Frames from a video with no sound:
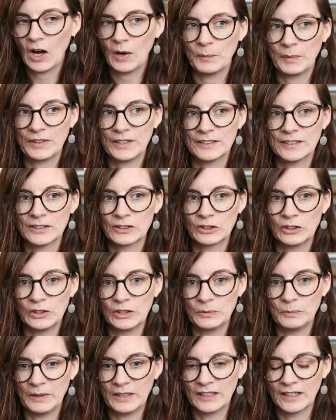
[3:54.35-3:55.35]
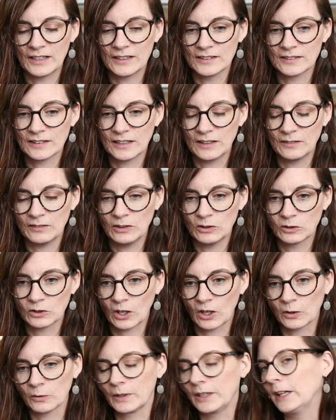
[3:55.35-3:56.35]
But this is good because if you
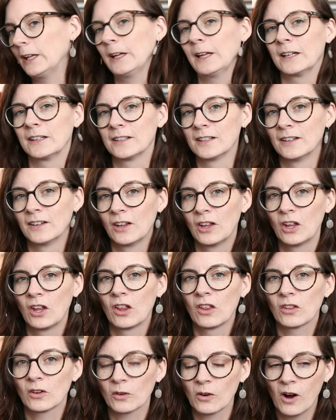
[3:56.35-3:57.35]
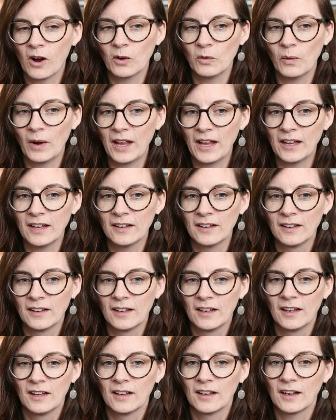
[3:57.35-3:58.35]
start reading it the wrong way,
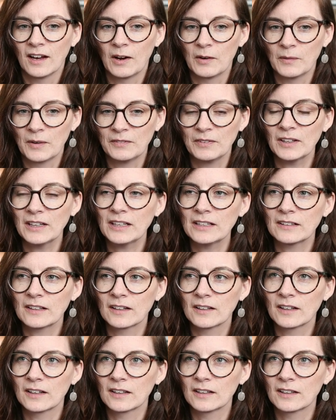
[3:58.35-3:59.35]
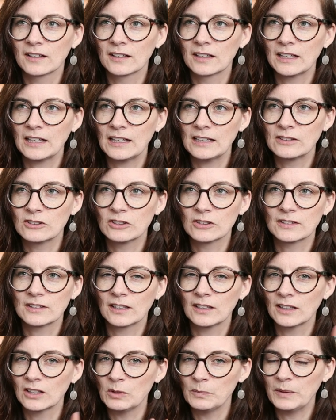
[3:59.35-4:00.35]
I feel like it's just
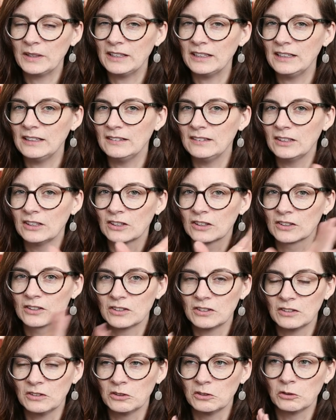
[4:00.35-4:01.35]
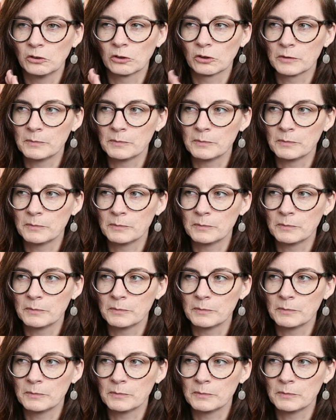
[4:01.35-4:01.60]
a little bit easier to